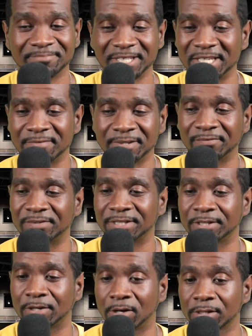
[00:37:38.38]
even if it's
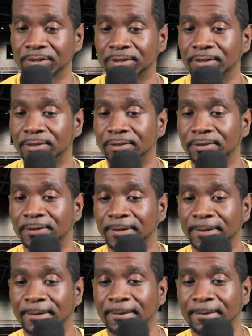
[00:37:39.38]
in caution.
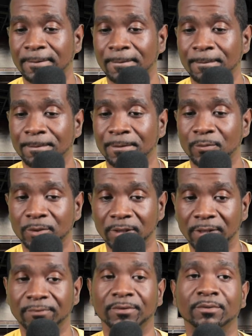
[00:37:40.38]
We
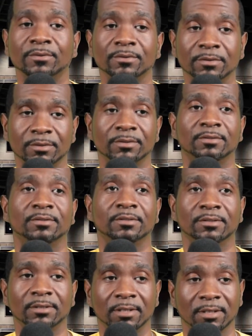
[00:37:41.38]
love you.
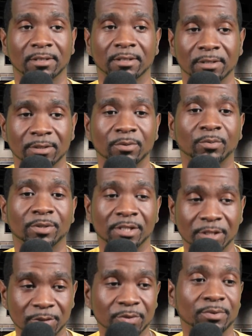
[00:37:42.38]
We
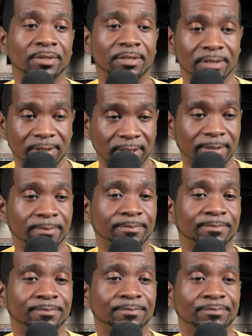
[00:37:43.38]
need you in this
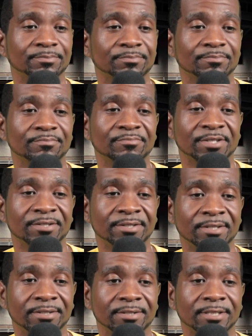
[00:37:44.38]
time. In
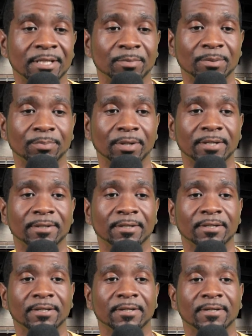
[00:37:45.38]
Jesus' name we pray.
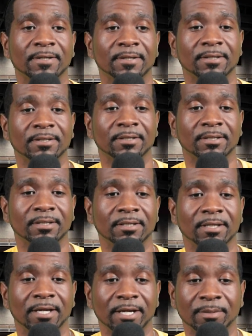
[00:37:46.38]

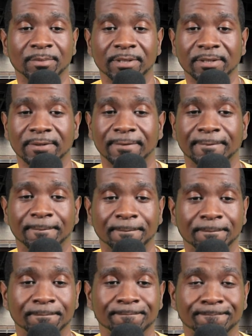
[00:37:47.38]

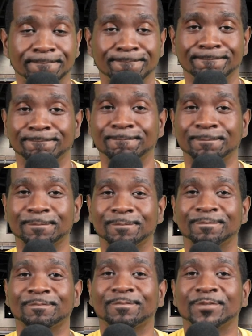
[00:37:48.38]
Amen.
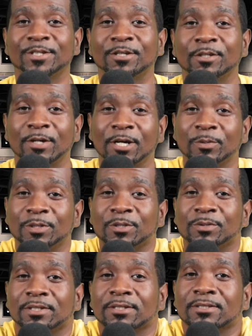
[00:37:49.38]
Y'all know how we do
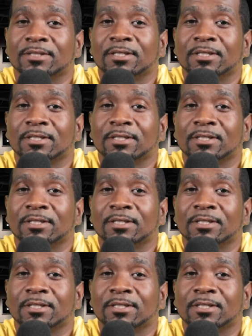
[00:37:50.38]
here.